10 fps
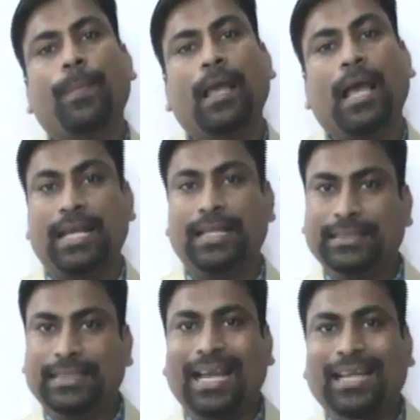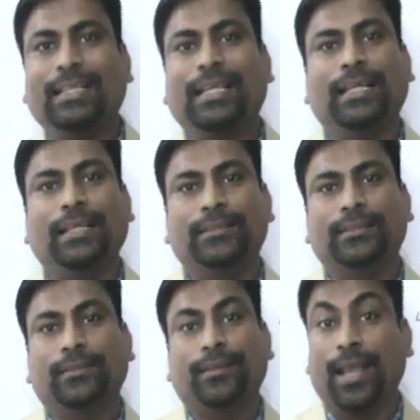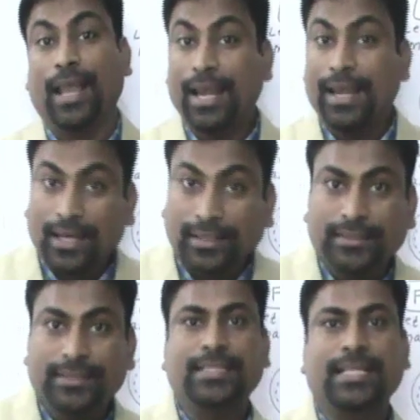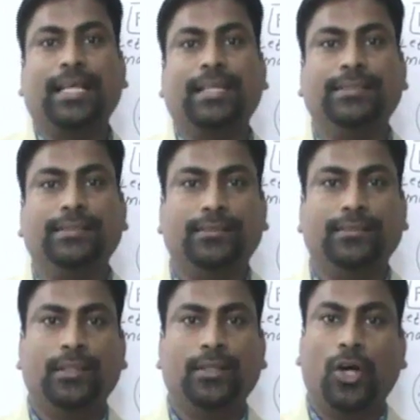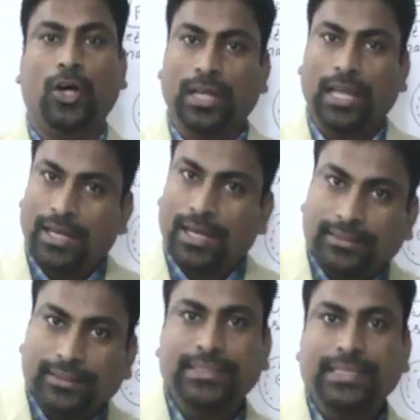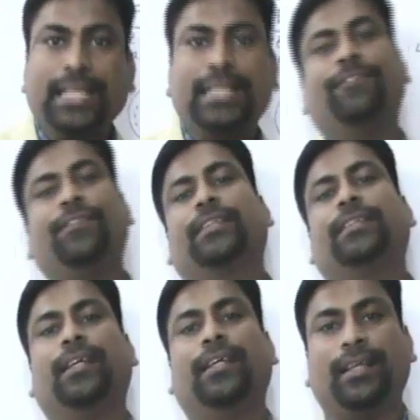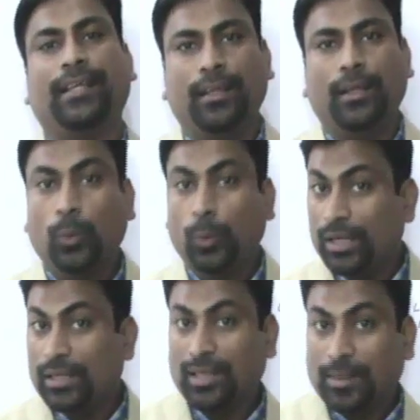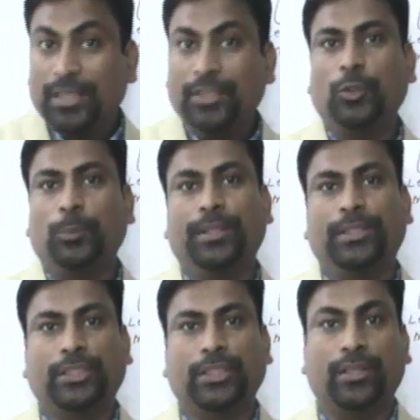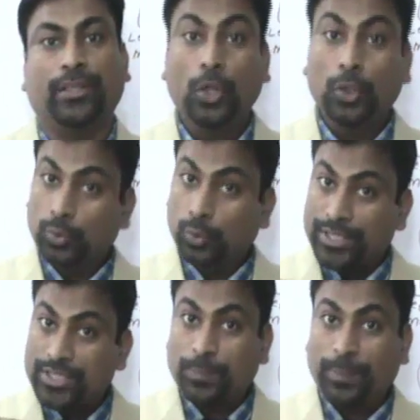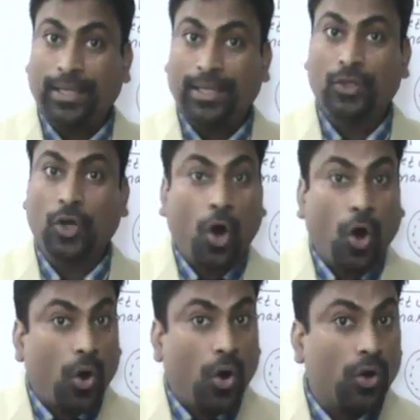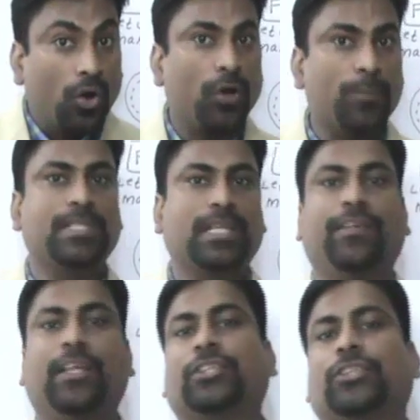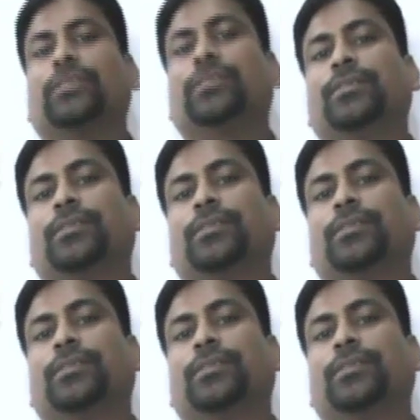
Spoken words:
And in that case, another science or another scientific theory will come into picture to explain all observations.